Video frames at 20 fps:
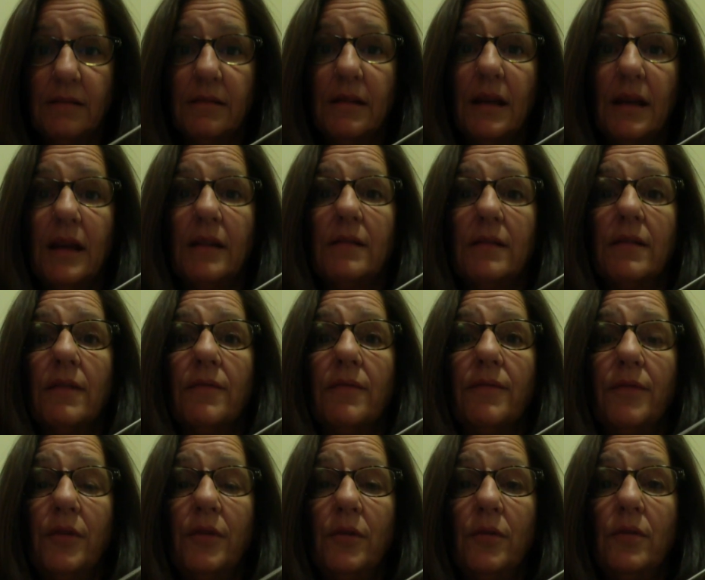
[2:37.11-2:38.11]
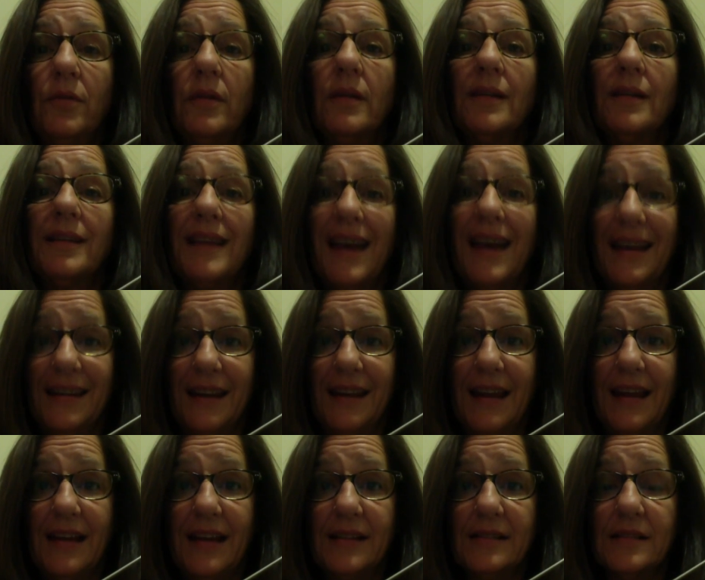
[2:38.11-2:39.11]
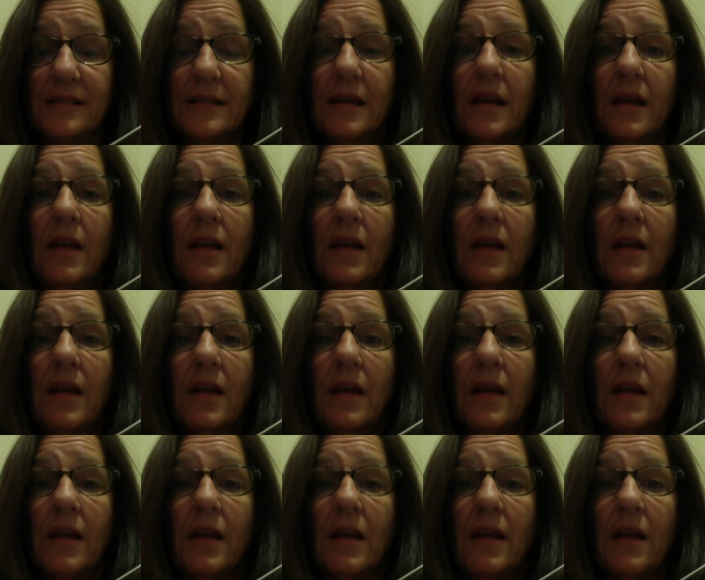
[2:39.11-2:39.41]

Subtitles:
and food guidelines